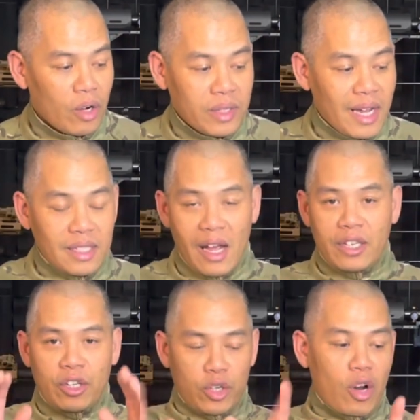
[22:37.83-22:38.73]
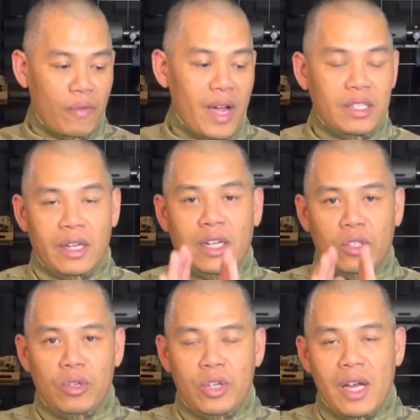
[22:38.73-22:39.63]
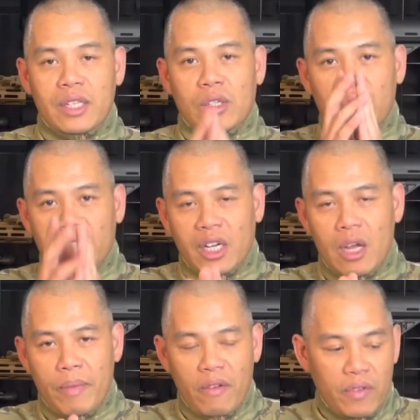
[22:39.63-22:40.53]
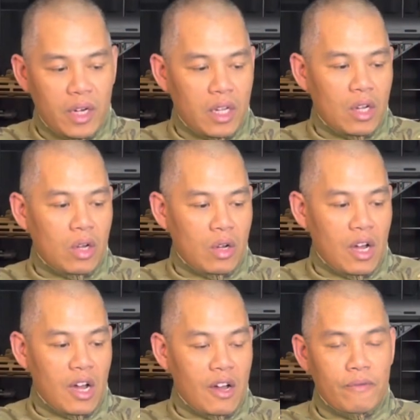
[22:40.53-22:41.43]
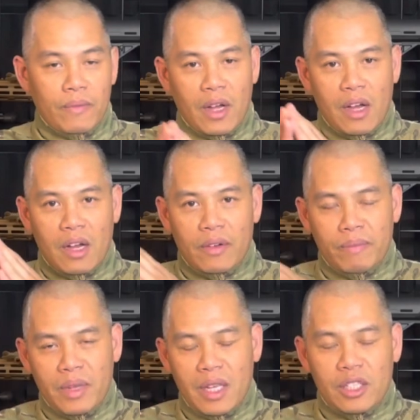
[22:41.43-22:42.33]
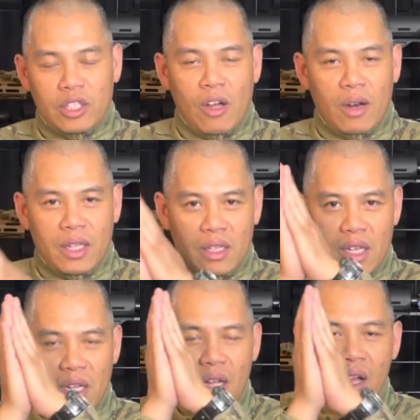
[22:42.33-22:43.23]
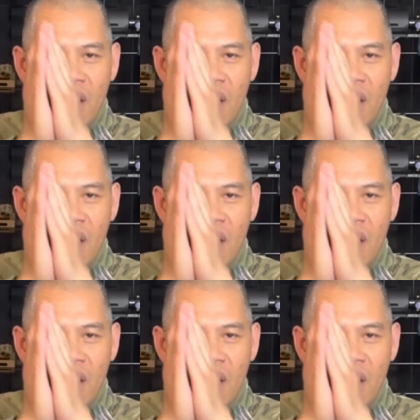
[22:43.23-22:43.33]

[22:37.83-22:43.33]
Yes, I took your advice. Like I told you guys, go check out my video of me installing the